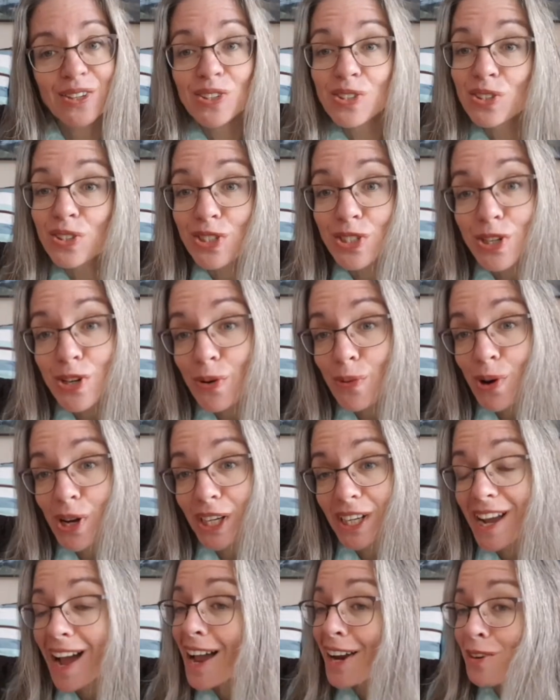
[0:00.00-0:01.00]
Did you know
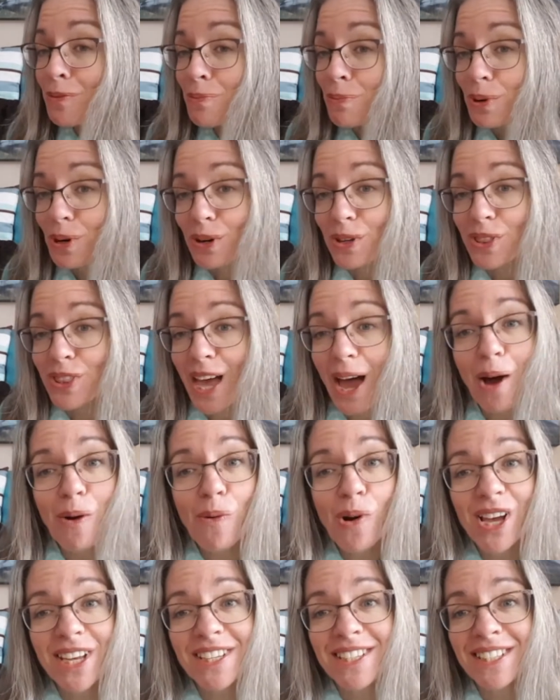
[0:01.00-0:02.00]
what kind of bird that
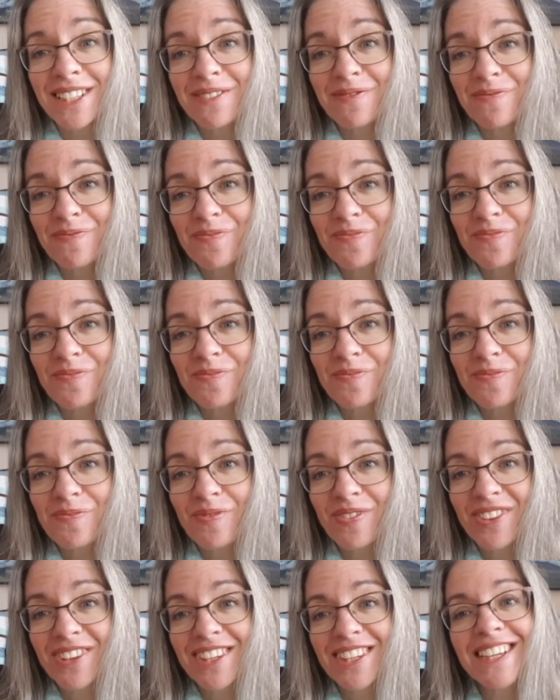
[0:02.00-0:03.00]
was?
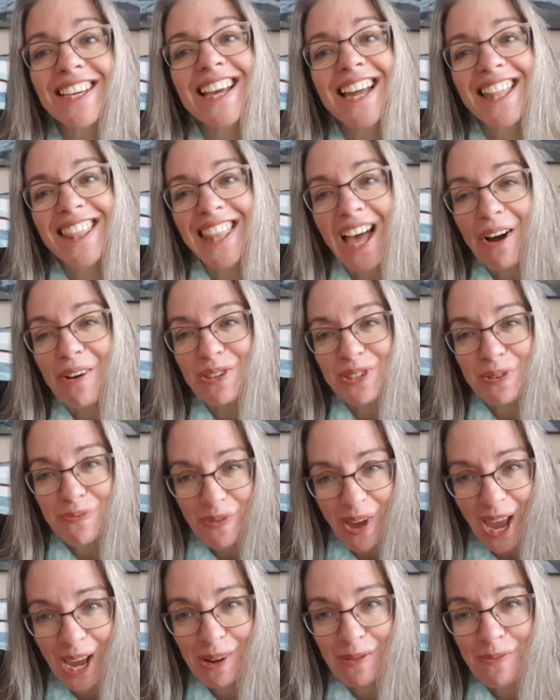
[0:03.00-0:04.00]
That was a
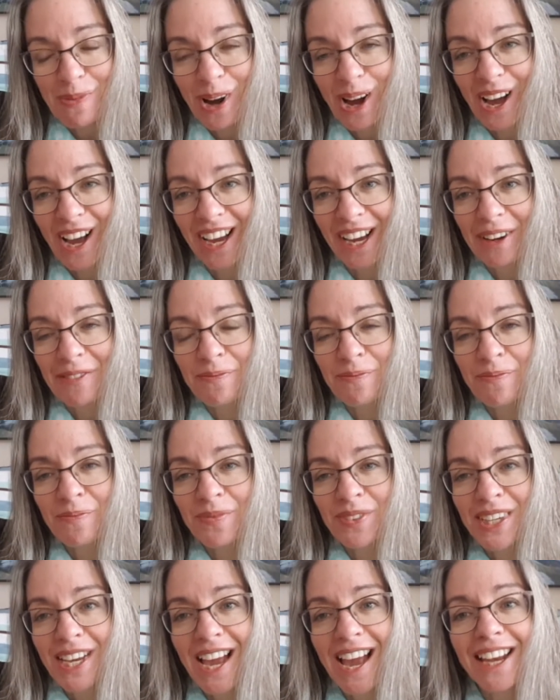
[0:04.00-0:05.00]
magpie.
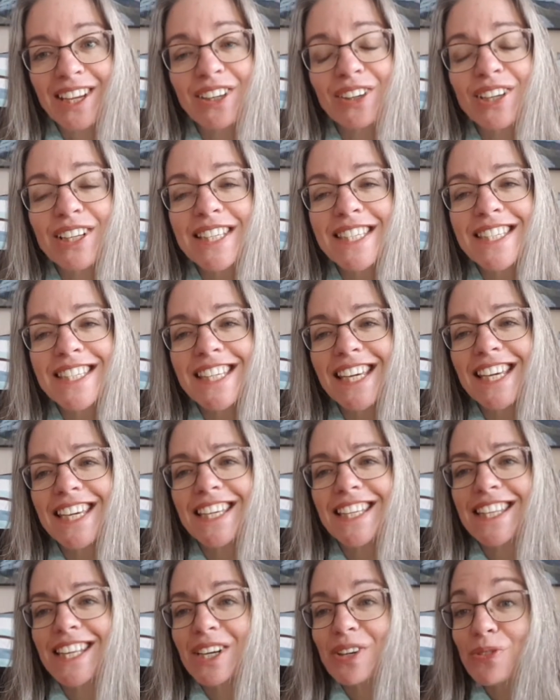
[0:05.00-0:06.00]
And you can
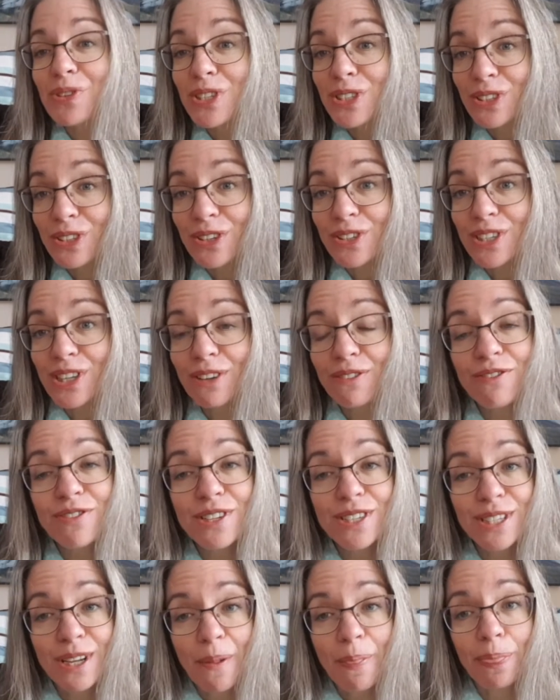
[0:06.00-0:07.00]
see that it was searching
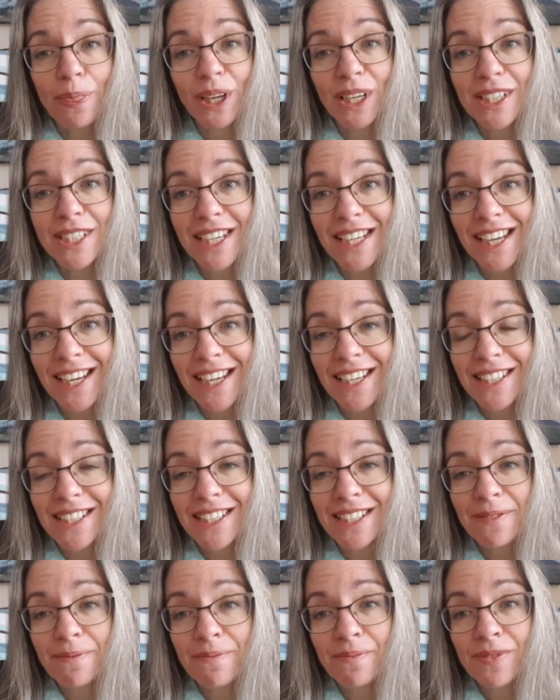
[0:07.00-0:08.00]
for something to eat.
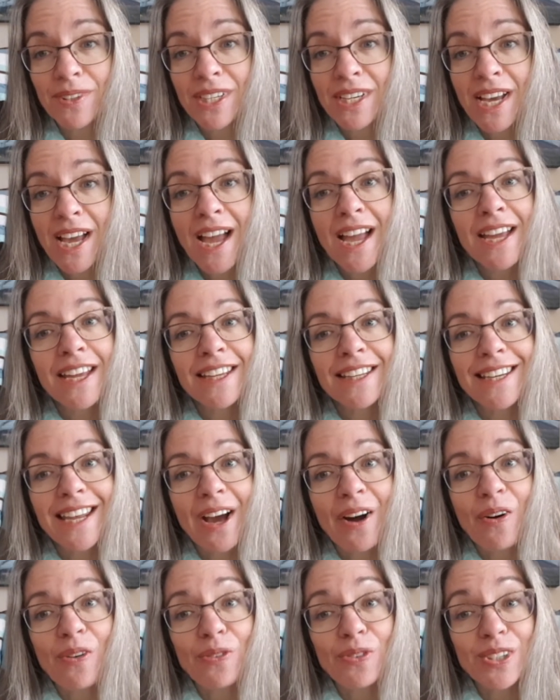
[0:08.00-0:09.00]

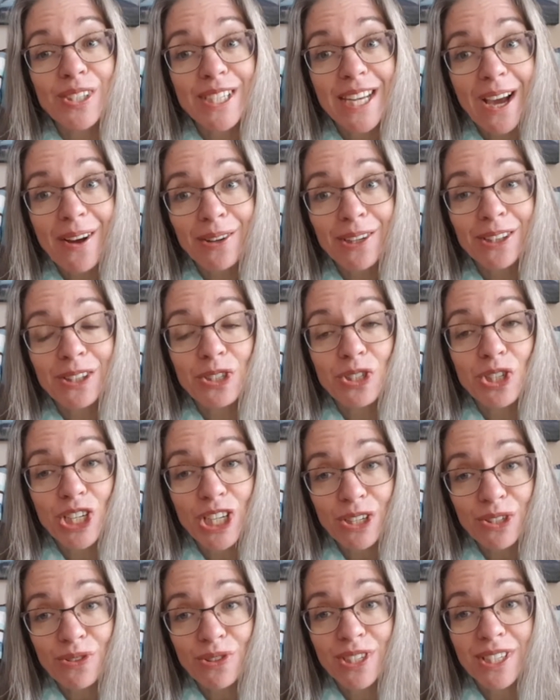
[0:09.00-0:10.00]
Now, down at the
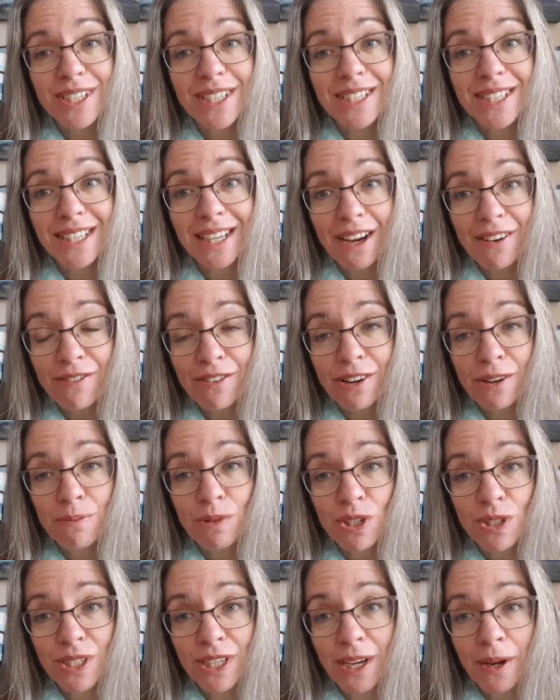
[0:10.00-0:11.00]
Children's Discovery
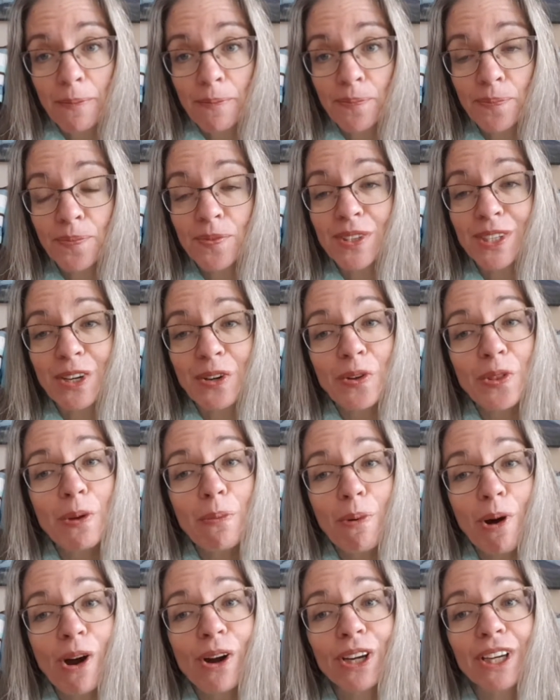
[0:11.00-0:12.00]
Museum, near the
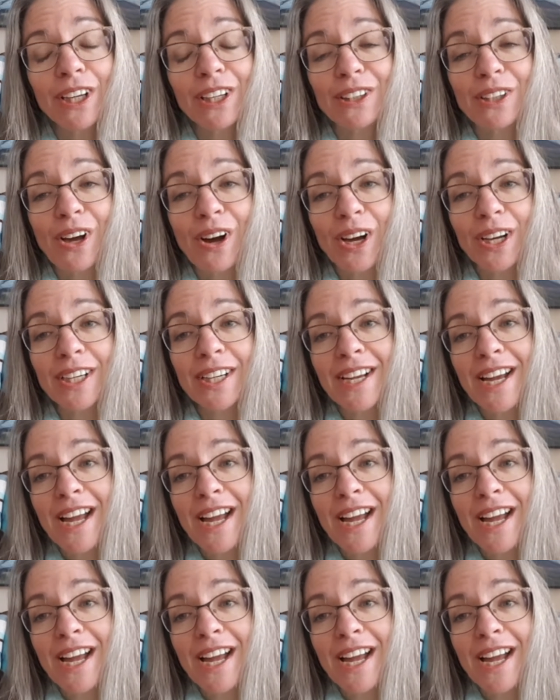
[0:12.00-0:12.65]
parking lot,